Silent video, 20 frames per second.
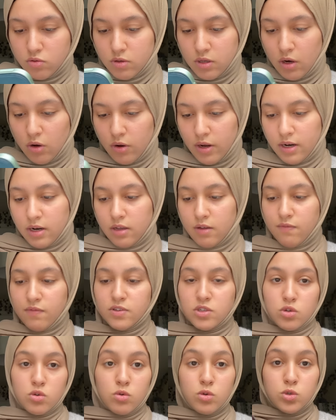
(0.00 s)
Inorganic and
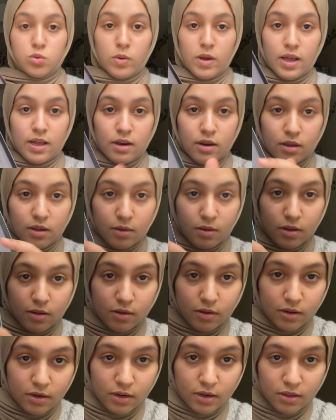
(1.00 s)
physical is where
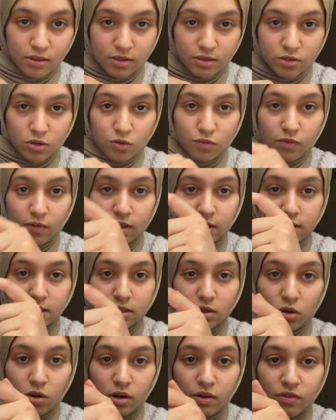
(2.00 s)
the stuff is.
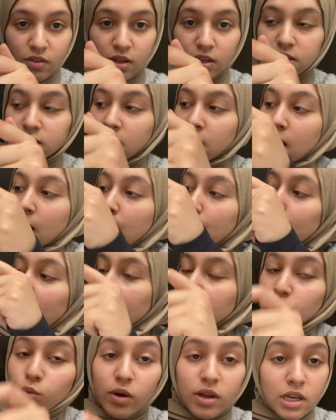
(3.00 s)
All of this. By
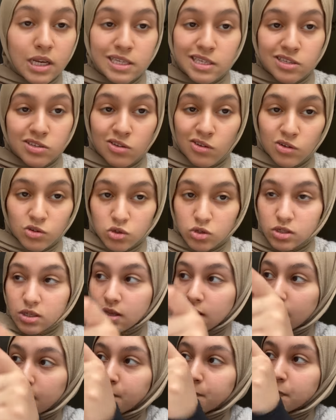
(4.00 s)
the way, this is not just
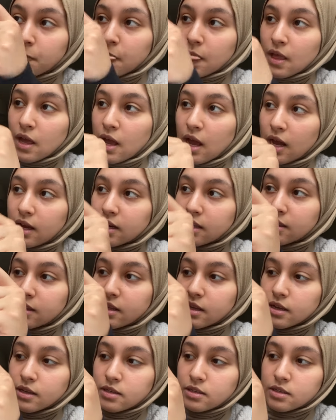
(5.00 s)
it. I did
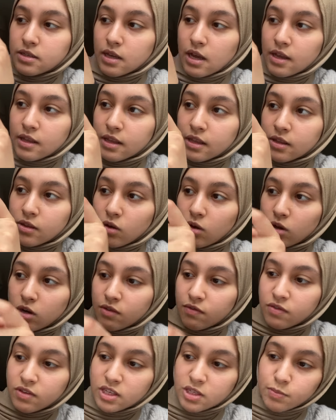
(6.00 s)
this. I did all
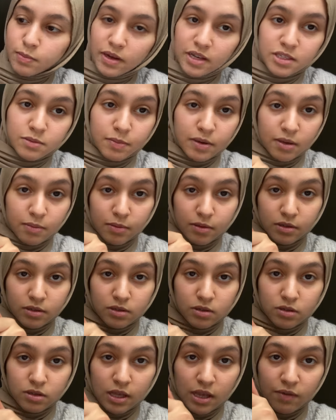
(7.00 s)
of these past papers.
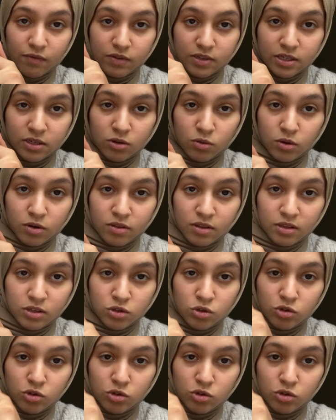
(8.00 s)
Every single one of these.